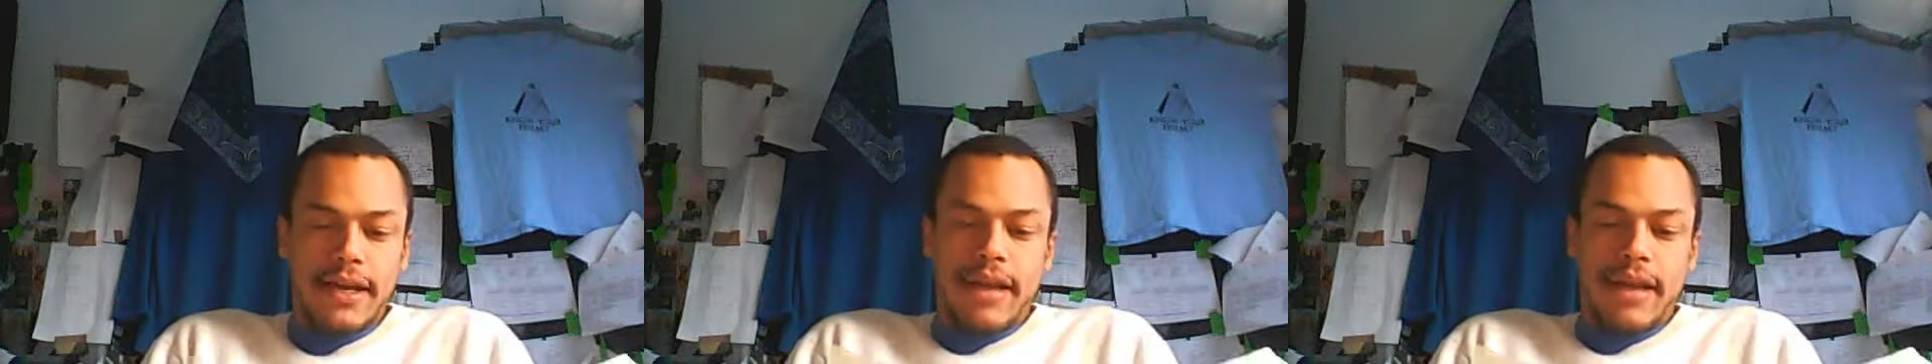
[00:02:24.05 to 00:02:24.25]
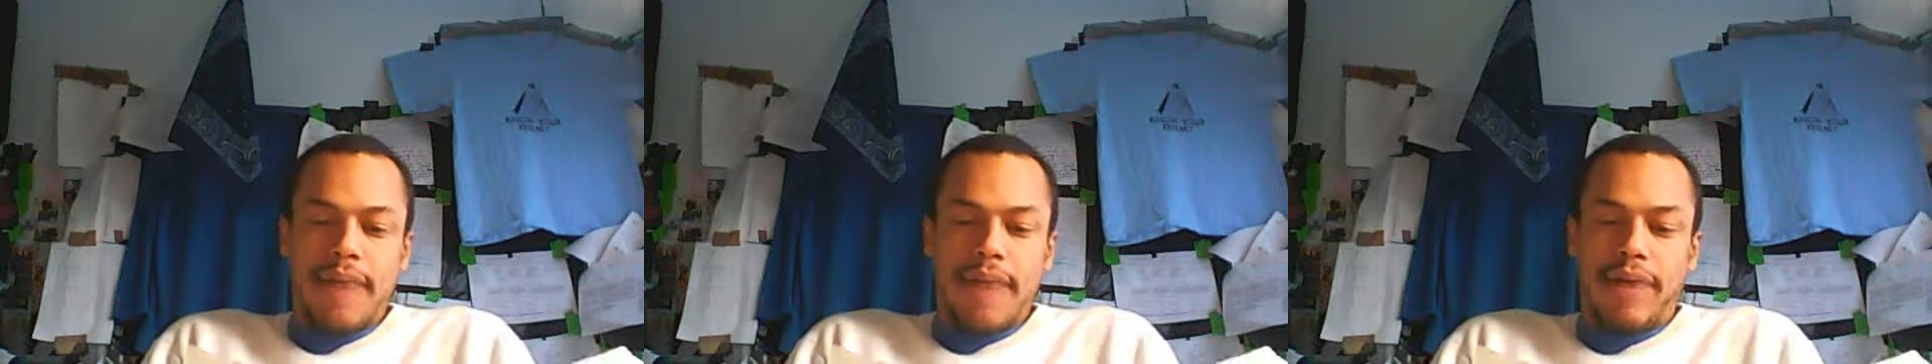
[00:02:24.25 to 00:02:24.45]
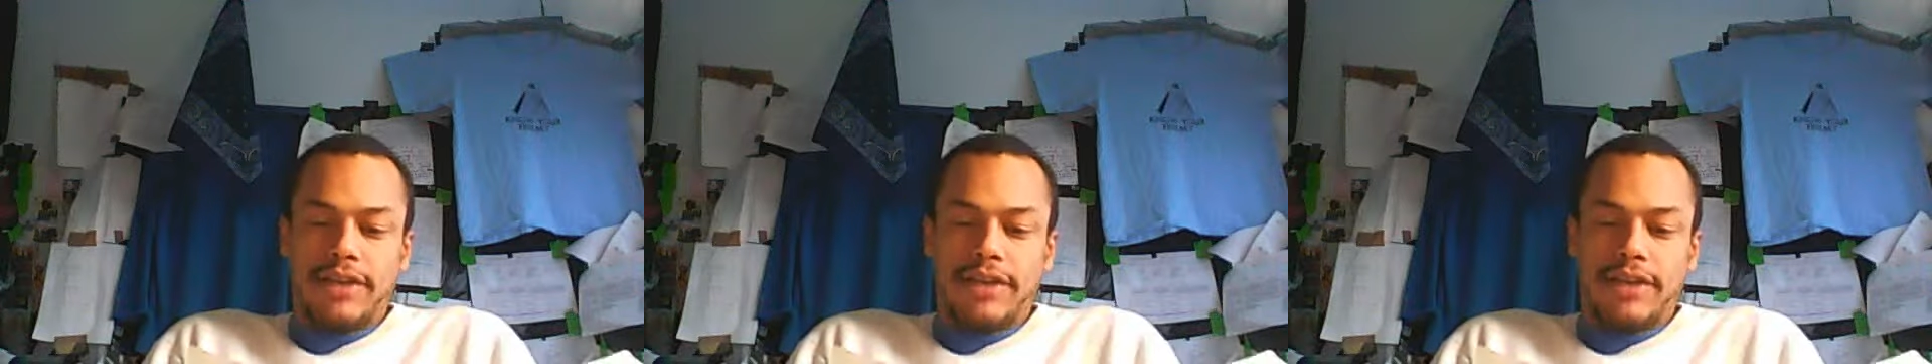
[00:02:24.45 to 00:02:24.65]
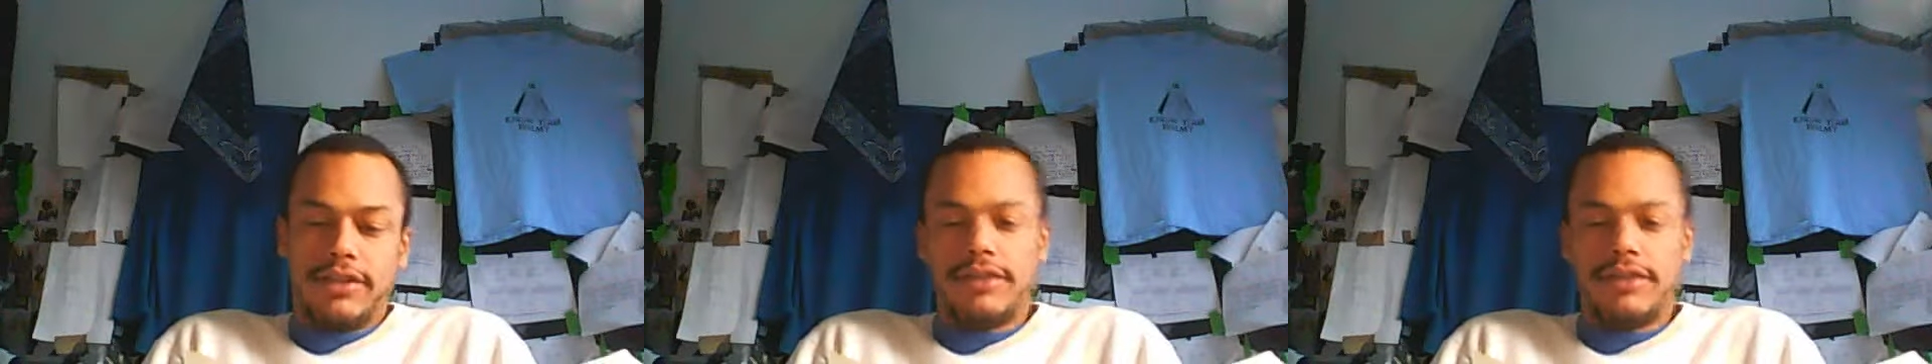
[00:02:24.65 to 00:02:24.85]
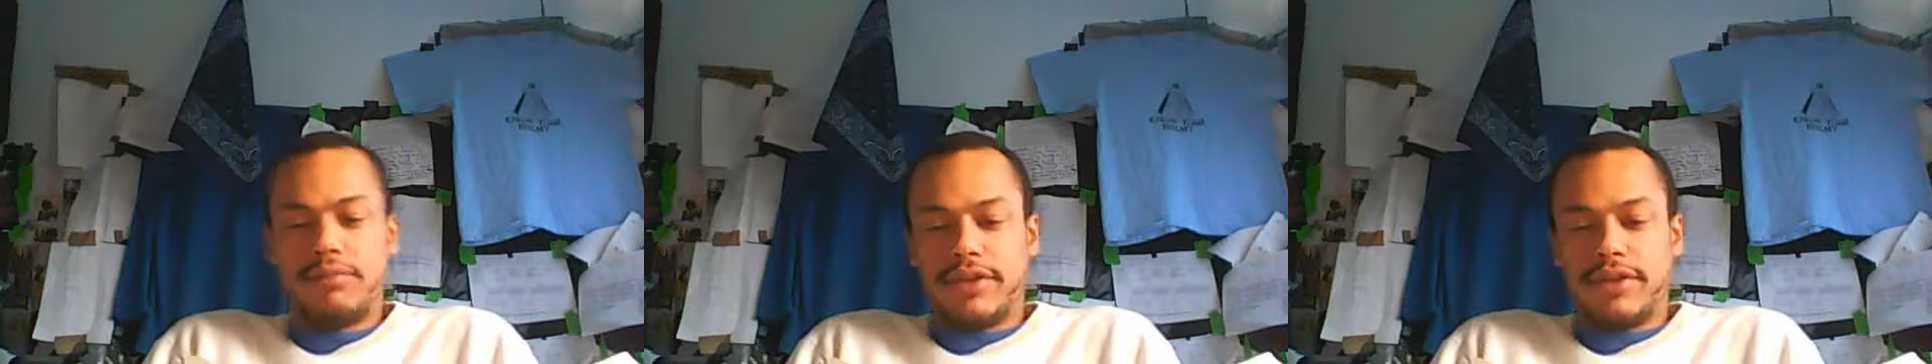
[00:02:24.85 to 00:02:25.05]
Line postulate.
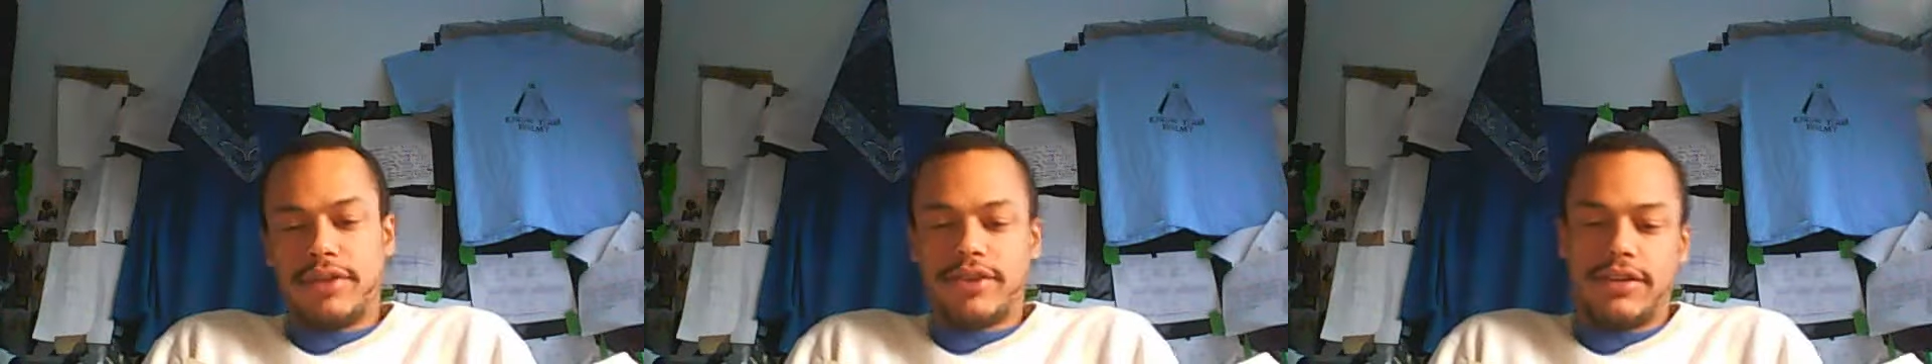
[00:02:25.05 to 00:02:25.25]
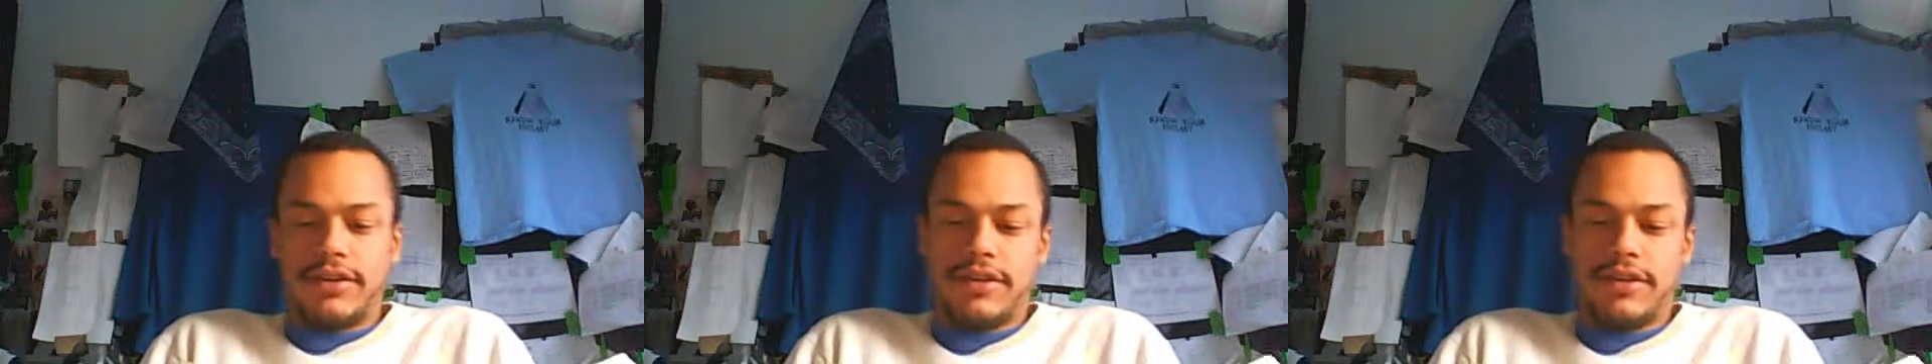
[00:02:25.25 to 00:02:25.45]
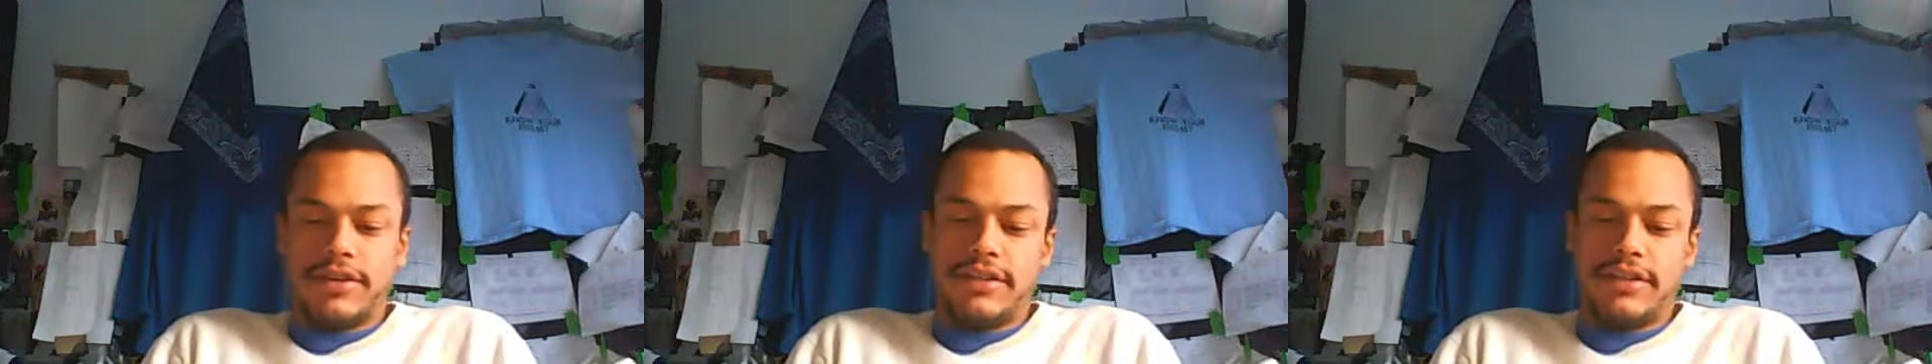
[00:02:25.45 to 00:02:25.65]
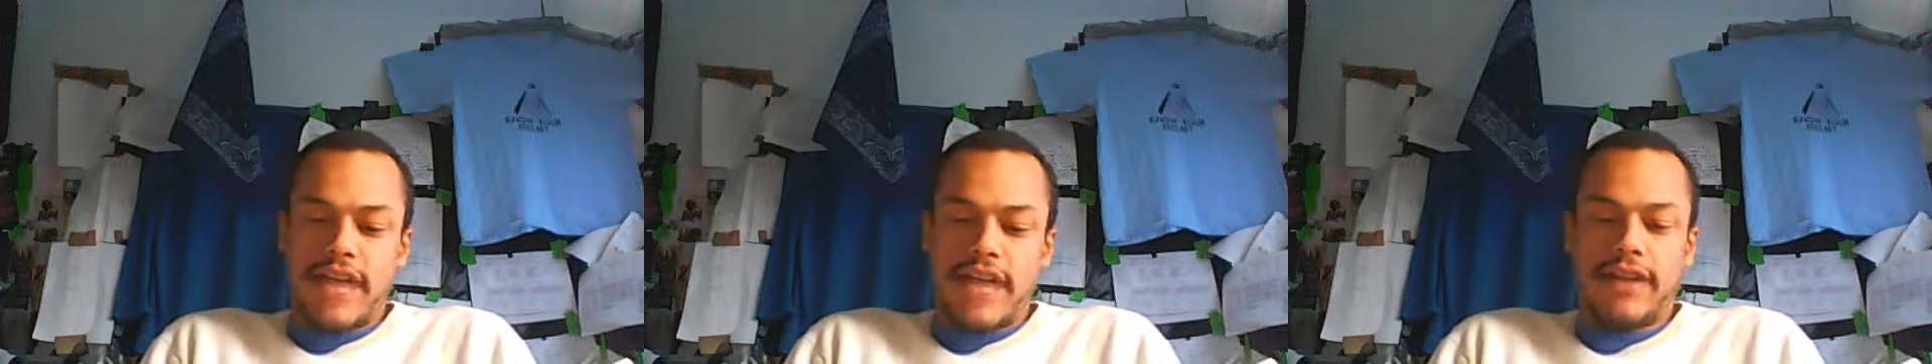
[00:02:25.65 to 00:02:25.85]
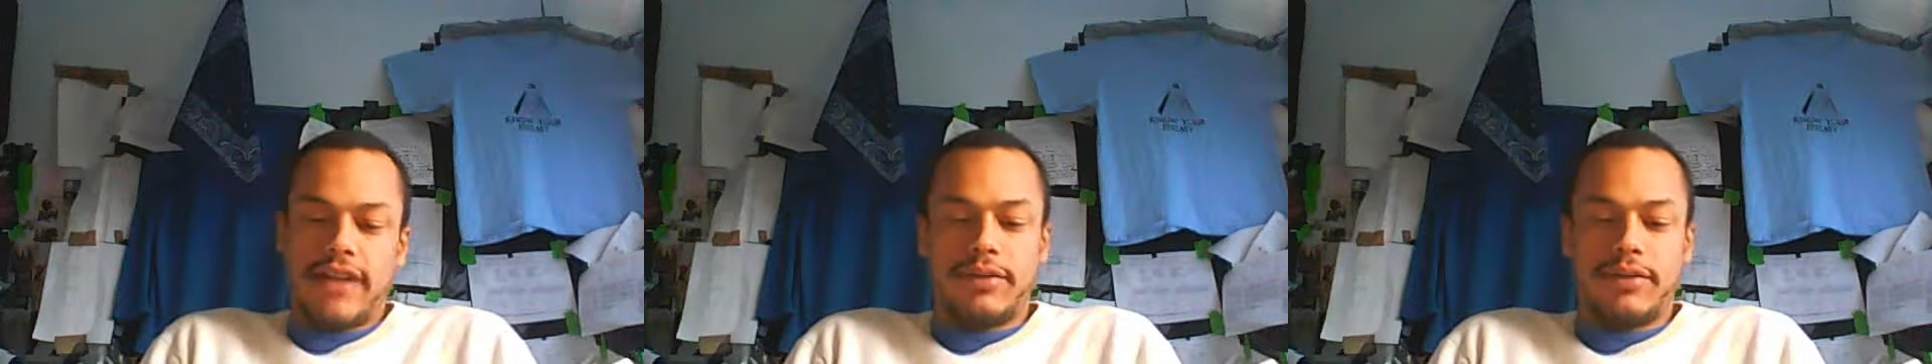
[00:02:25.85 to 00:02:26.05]
2 points are on
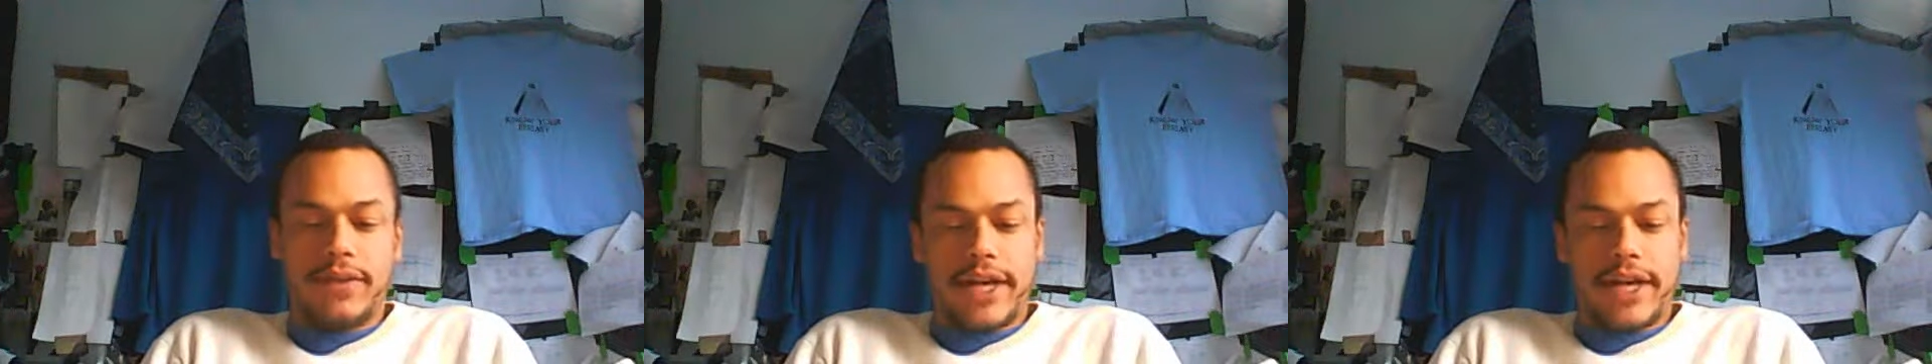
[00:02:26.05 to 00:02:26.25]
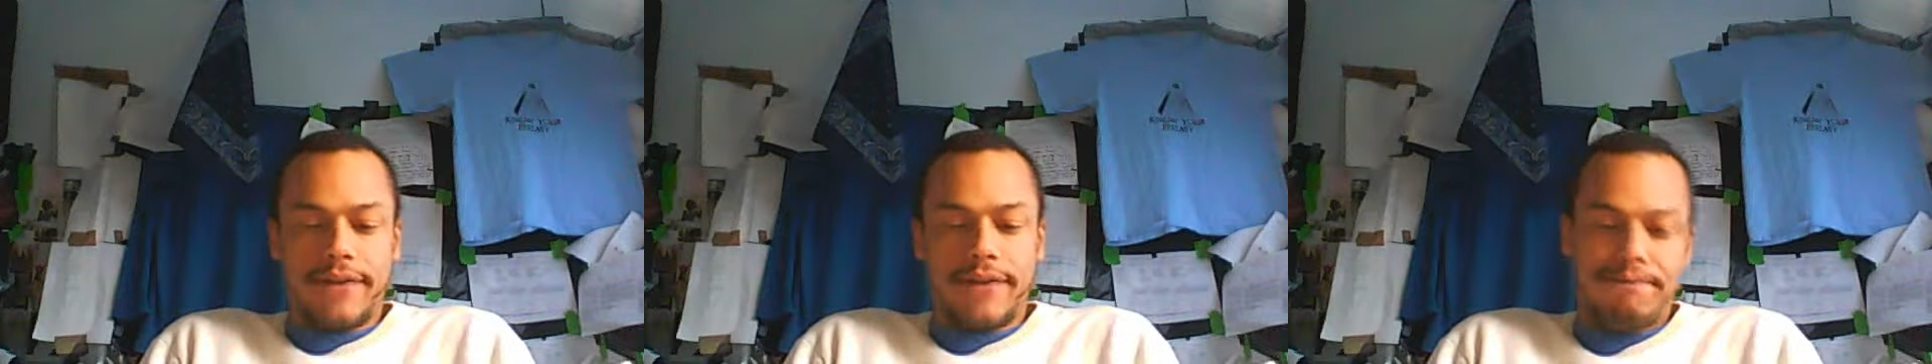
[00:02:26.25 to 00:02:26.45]
exactly one line.